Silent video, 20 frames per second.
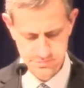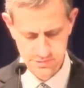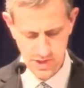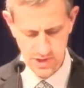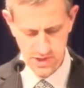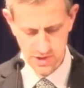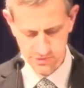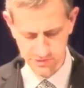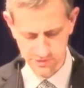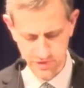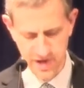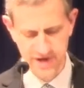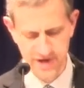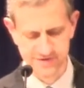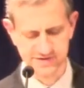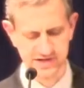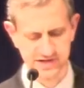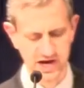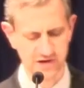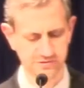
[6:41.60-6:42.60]
The
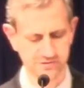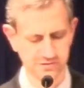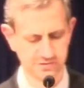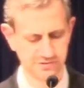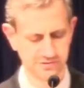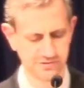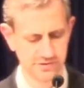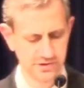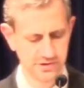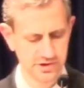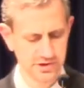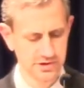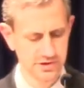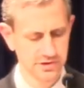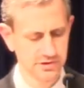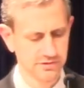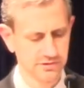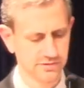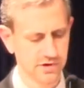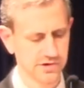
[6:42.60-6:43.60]
last half of
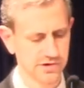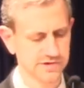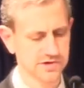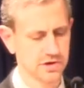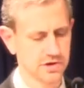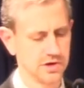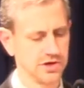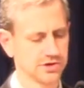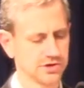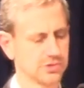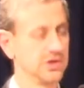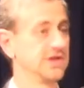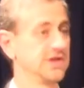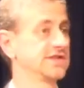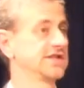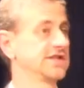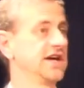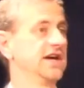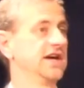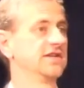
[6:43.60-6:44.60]
verse 33
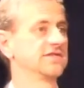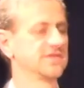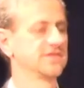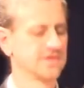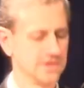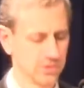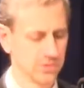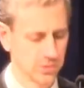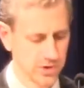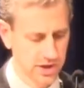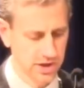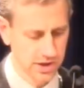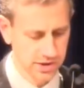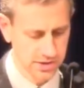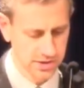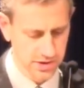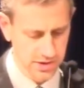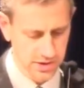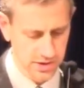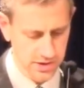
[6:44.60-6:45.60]
states that
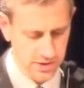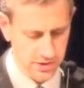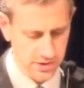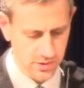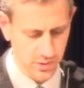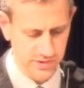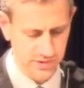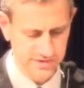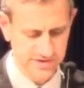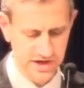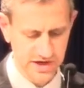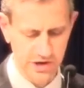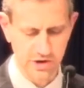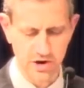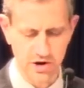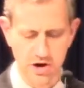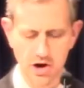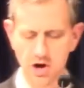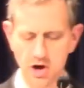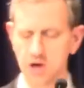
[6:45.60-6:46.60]
when we set our
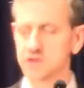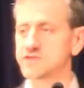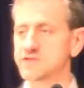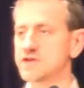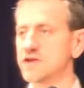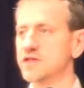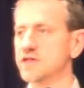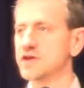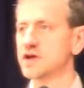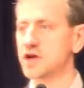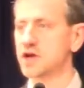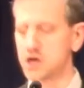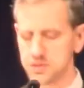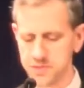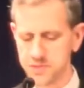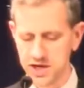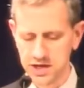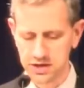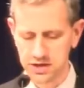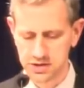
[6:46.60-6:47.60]
hearts on the
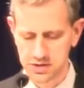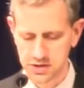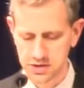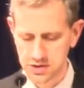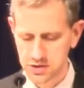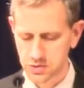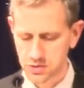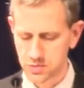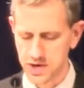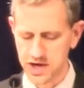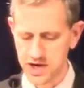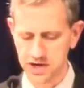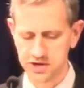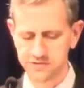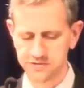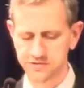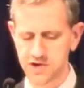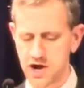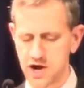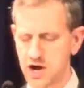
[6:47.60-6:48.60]
coming reign
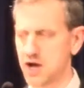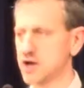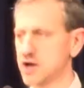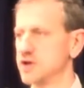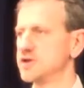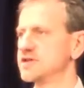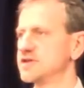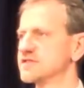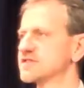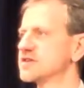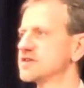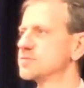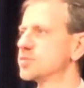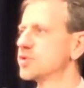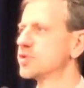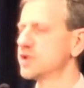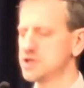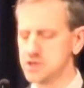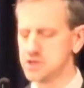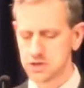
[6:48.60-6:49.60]
of God and his
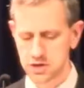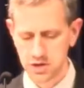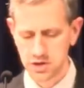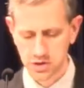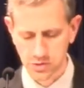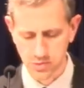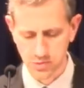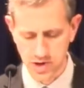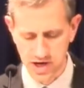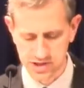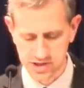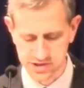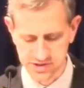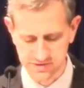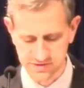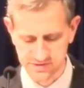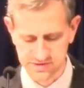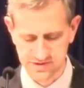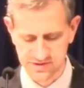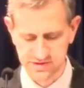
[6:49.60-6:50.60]
complete
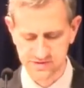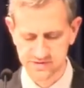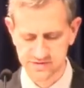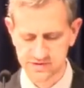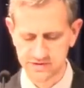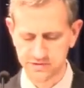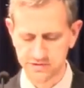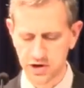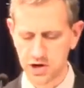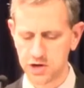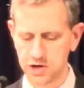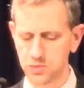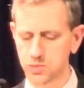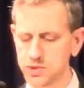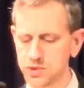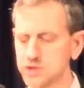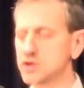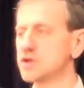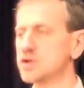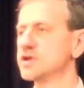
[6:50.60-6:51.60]
righteousness, the very
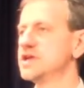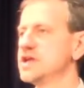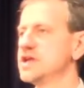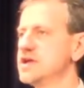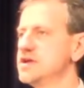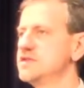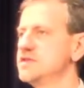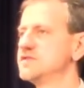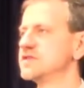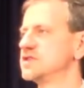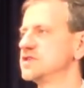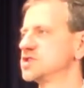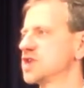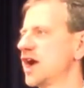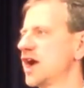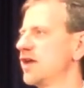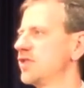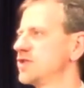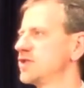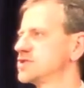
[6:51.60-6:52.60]
real needs and
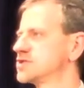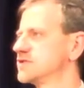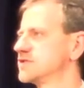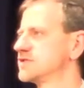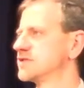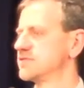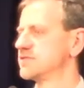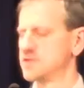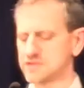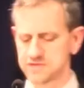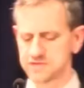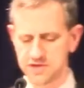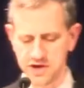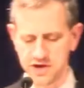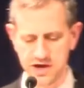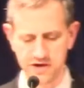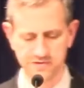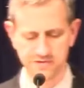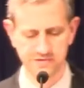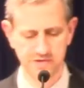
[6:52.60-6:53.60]
challenges of this
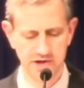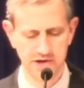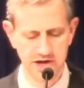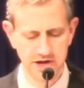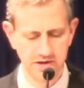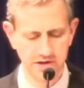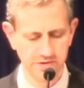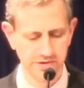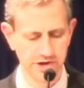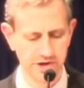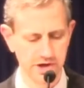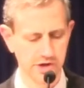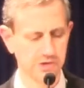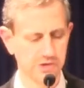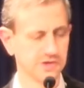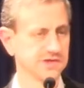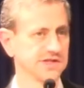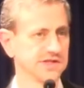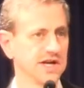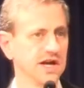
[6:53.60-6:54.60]
life that
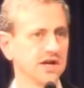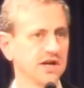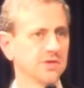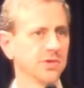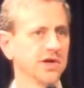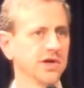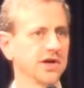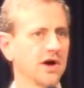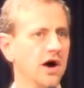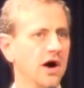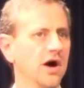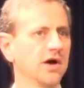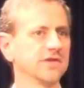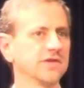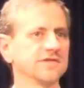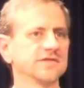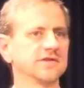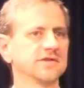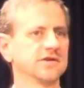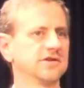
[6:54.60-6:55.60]
understandably
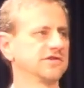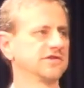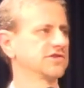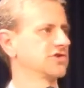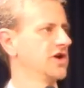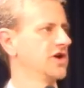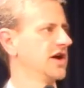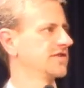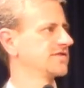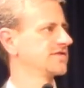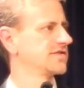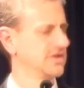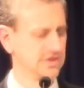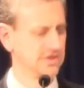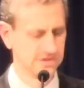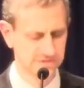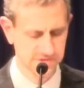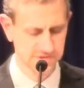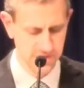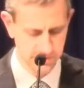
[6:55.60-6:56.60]
cause distress and
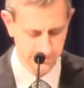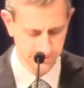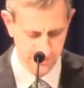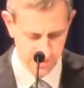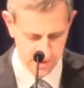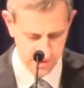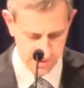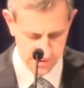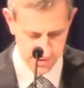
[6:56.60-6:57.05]
discomfort